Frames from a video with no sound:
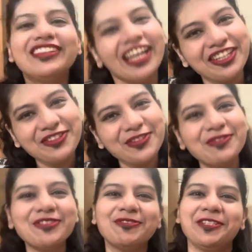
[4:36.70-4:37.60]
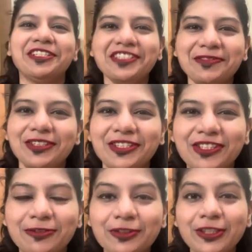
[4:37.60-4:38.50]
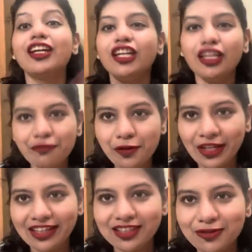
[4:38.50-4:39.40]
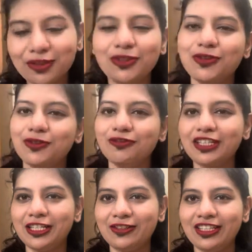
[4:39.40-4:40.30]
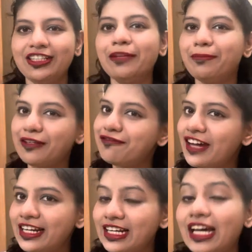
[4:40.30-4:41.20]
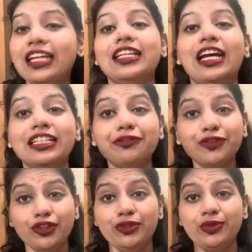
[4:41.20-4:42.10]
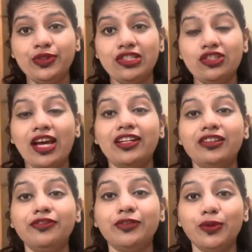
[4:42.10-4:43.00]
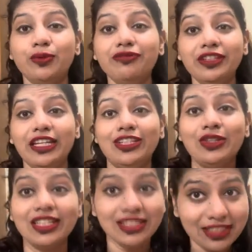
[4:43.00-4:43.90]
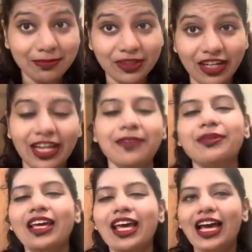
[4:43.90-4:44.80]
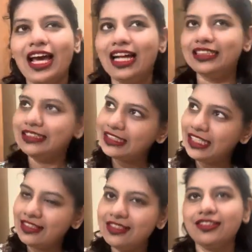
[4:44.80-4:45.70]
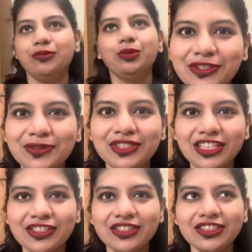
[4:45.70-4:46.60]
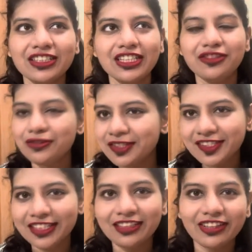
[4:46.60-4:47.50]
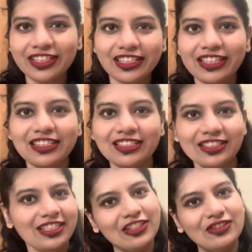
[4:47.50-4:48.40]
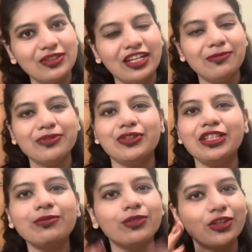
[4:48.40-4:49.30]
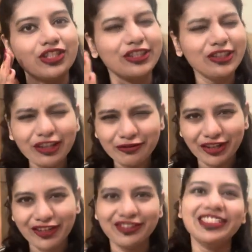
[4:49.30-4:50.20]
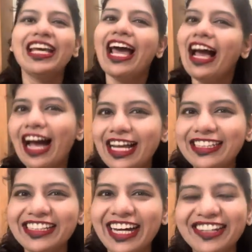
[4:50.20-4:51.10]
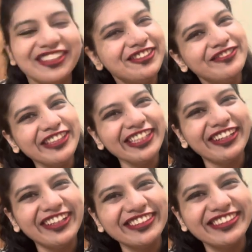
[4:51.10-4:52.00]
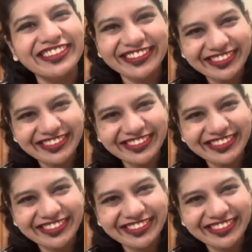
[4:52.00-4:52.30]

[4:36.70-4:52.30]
Thank you so much for watching this particular video. If you like this video, don't forget to hit the big fat like, and if you're new to this channel, don't forget to hit subscribe. And yes, we do such interesting content in the days to come, so keep watching your favorite Allycaral vlogs.